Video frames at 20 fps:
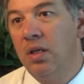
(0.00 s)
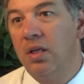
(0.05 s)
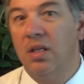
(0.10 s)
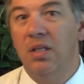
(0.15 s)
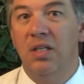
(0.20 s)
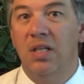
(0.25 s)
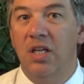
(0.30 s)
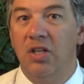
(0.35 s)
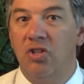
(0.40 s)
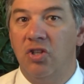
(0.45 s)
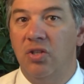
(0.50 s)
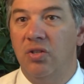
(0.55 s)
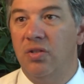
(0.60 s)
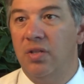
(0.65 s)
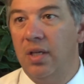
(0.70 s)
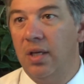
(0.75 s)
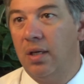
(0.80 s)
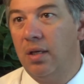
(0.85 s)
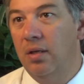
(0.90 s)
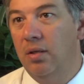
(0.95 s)
conditions
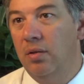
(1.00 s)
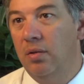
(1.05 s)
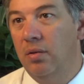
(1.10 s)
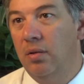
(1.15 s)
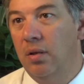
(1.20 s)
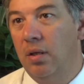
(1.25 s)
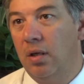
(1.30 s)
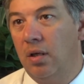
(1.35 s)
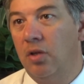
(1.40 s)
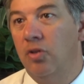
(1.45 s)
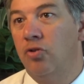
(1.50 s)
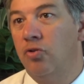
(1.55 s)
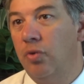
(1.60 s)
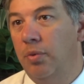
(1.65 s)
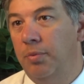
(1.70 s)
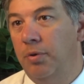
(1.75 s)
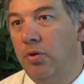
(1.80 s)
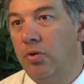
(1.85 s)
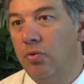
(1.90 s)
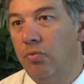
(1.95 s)
that can
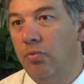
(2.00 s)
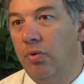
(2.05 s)
contribute to